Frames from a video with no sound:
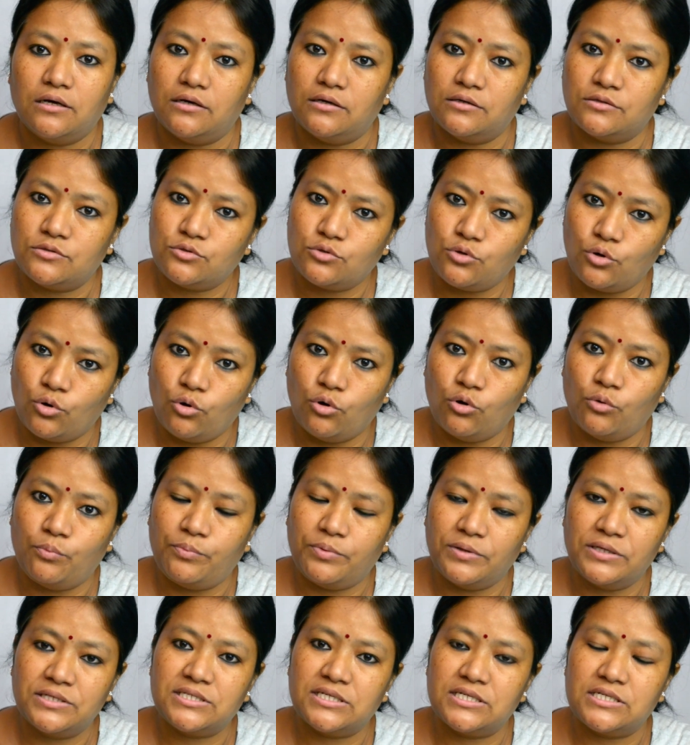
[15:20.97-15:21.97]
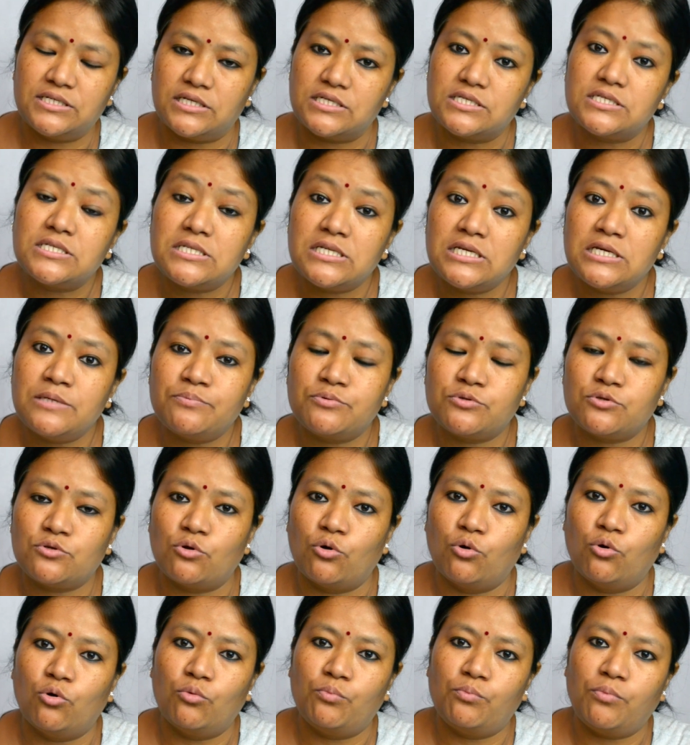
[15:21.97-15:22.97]
slope, is it a steep
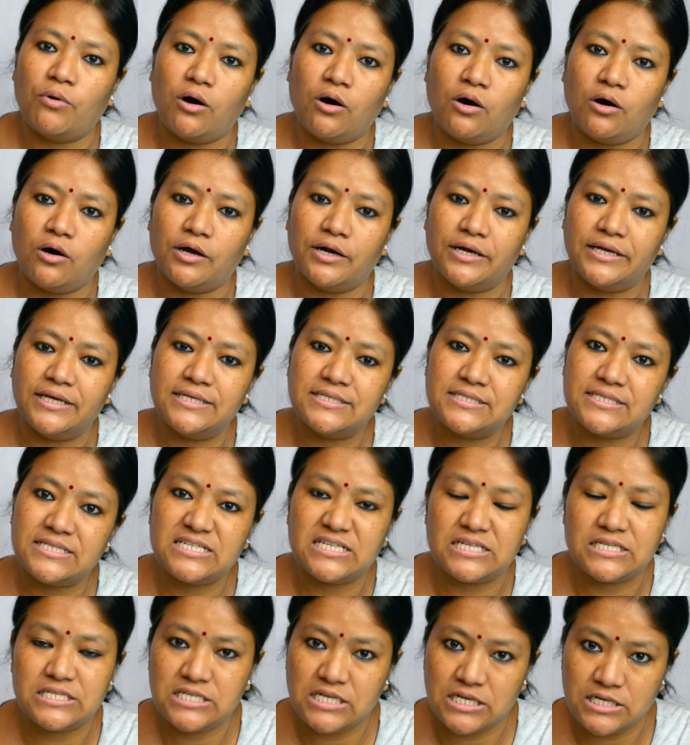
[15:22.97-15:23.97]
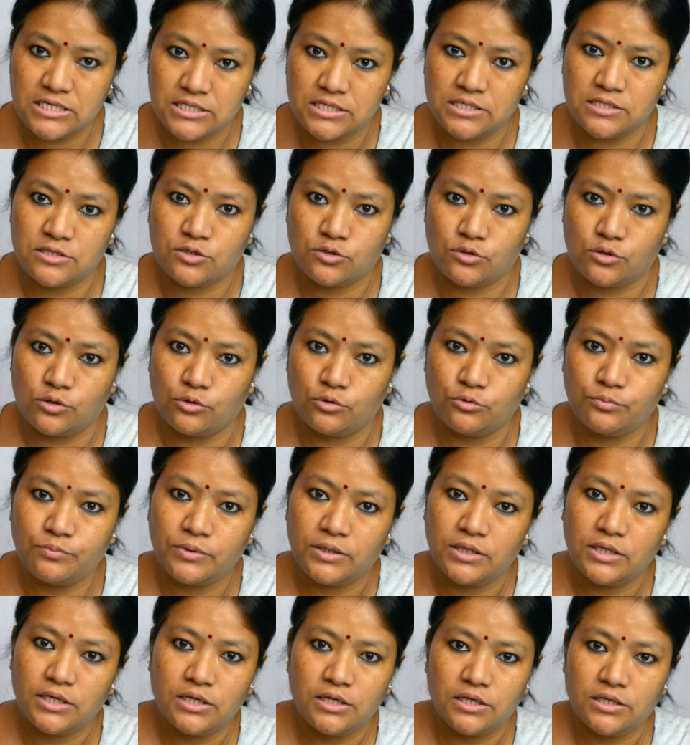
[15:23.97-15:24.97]
slope or is it a gentle slope.
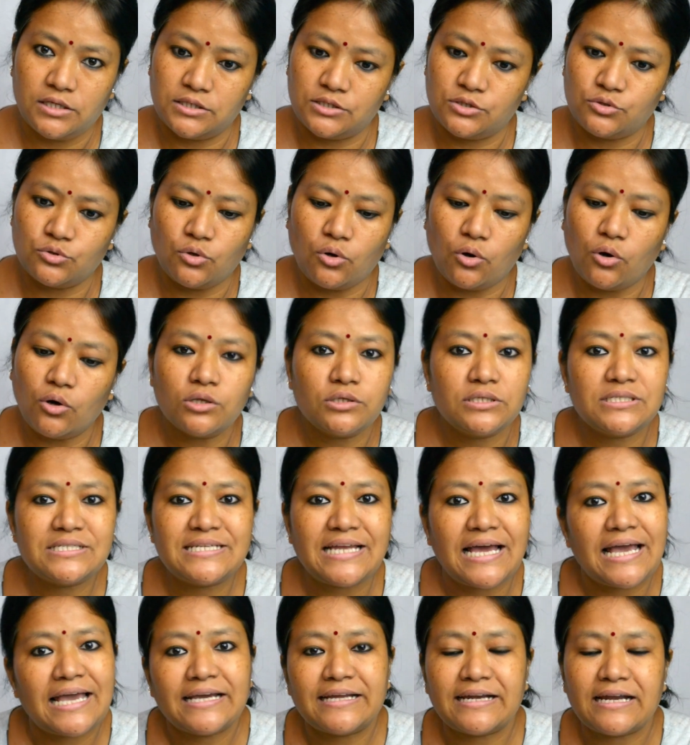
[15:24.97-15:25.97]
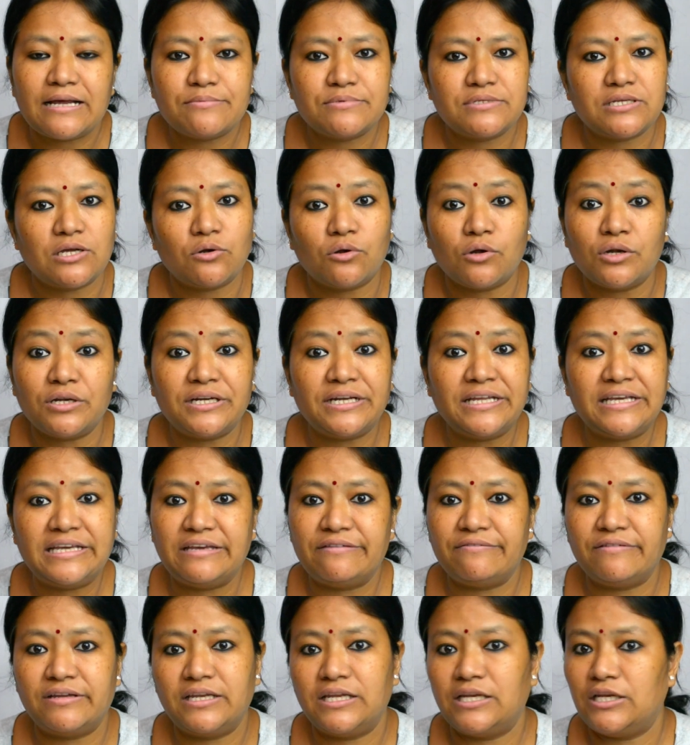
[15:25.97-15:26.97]
So, all these diagrams are already
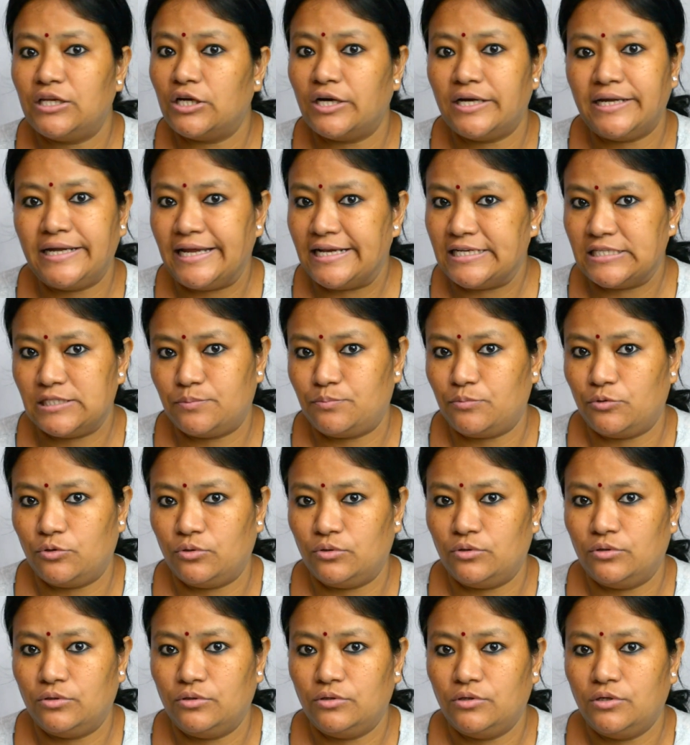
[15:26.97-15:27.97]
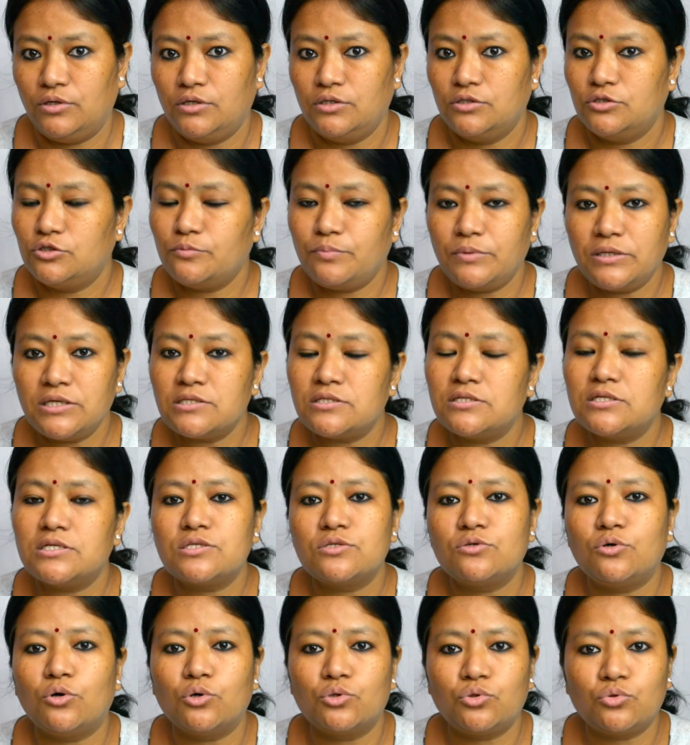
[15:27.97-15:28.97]
given in your textbook. So, please
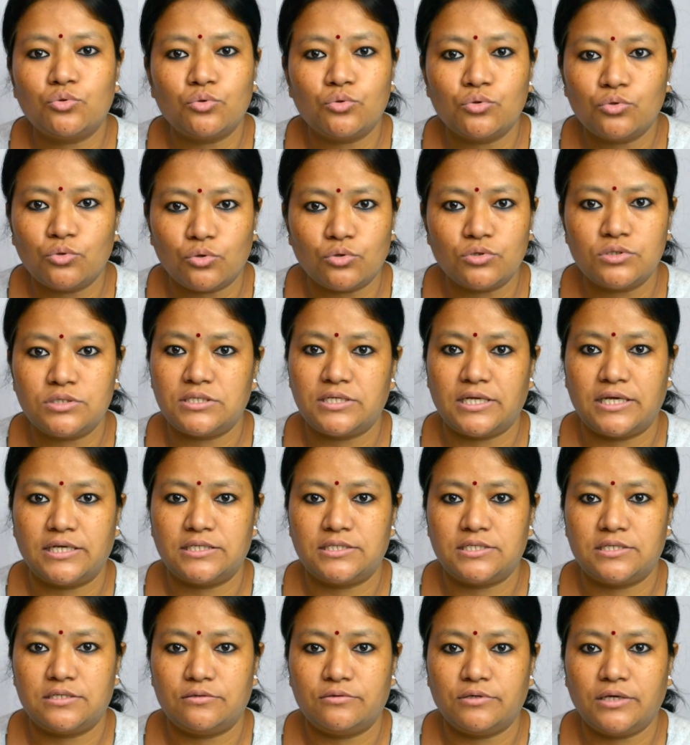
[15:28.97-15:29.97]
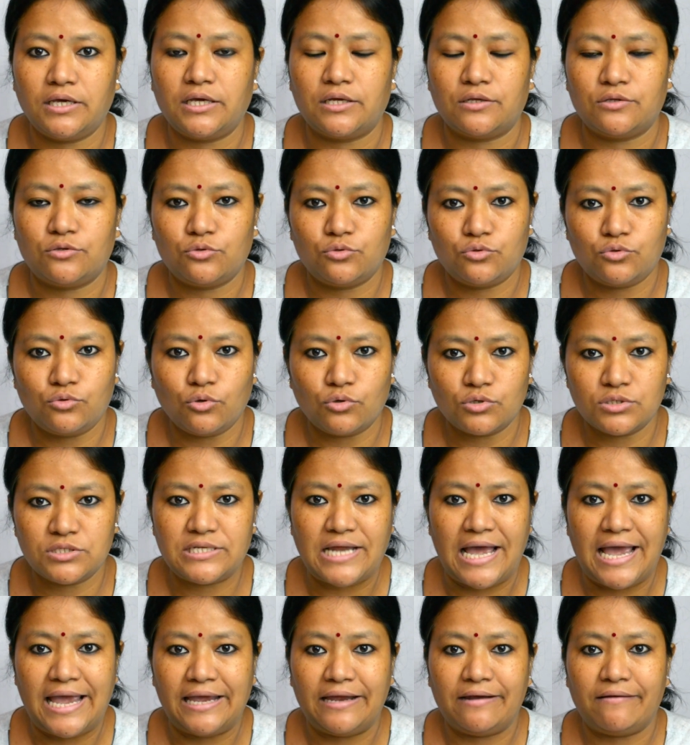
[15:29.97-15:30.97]
just go through those texts, okay, those
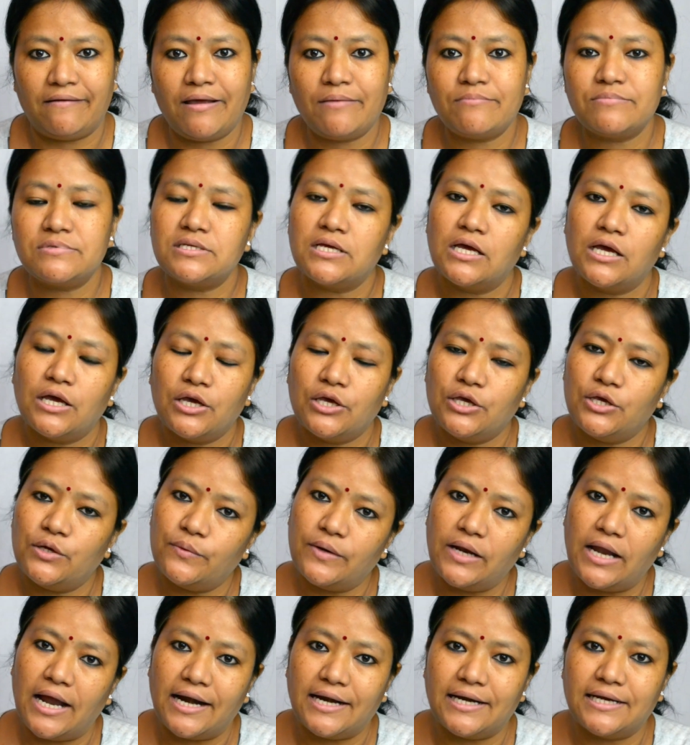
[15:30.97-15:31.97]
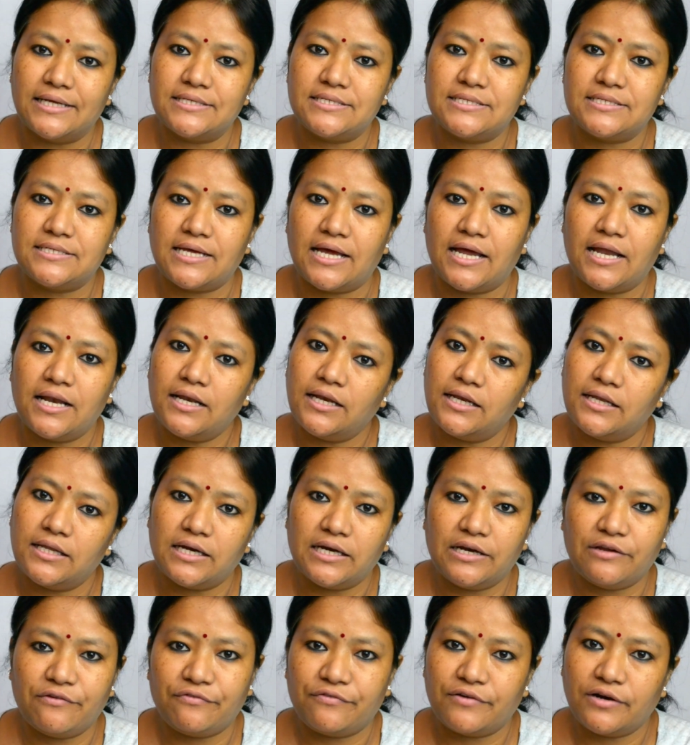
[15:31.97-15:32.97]
diagrams, you will understand the
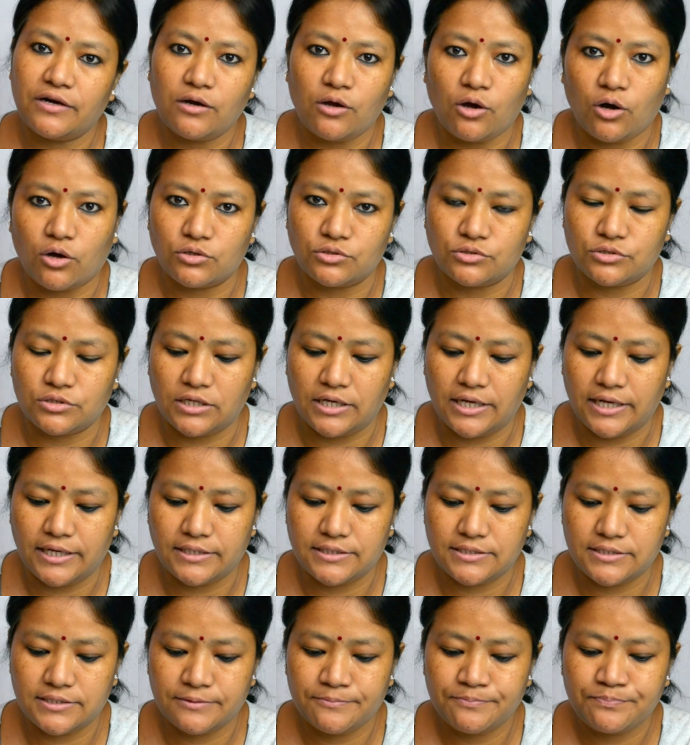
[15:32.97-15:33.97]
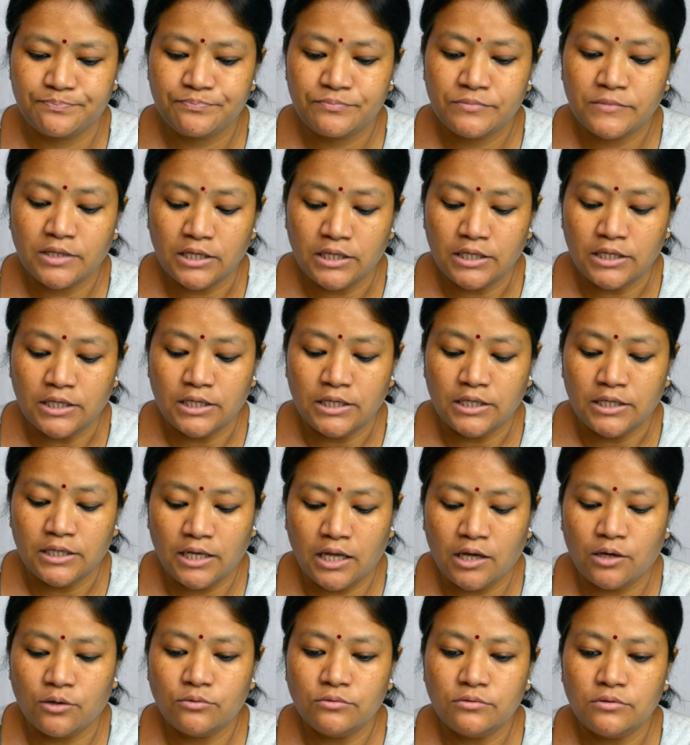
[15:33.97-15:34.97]
different contour lines.
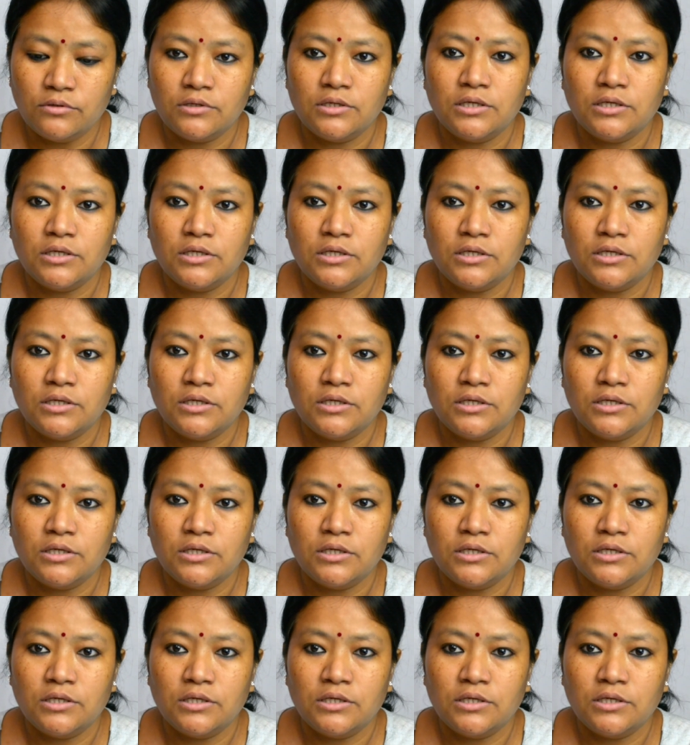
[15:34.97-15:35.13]
Now,